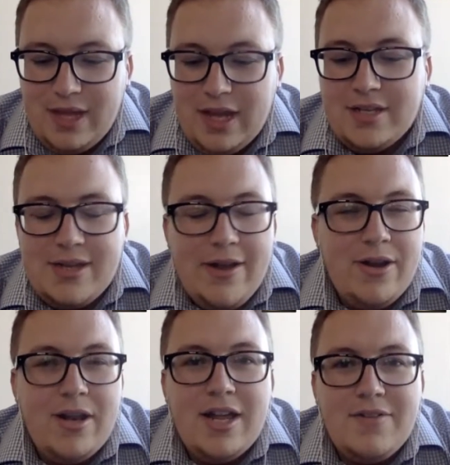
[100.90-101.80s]
as there are a
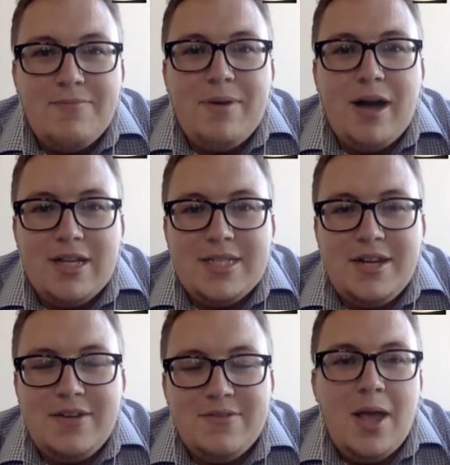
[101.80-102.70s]
lot of
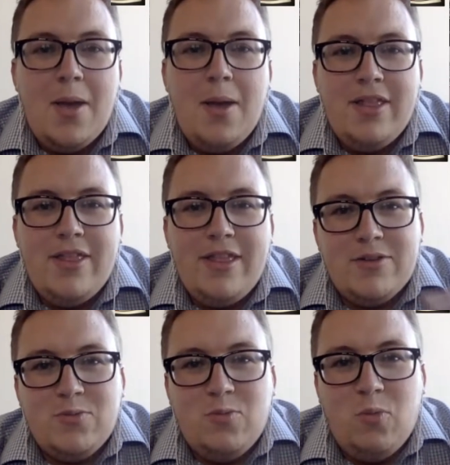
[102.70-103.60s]
positives, there's
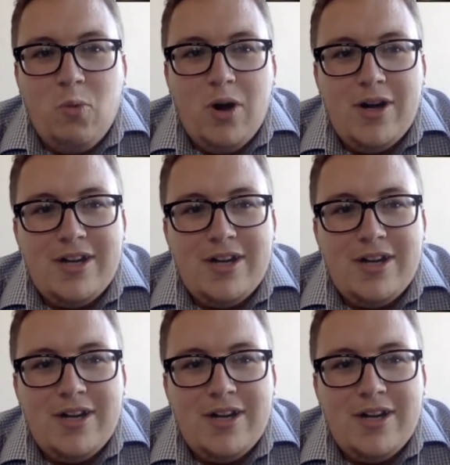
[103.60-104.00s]
one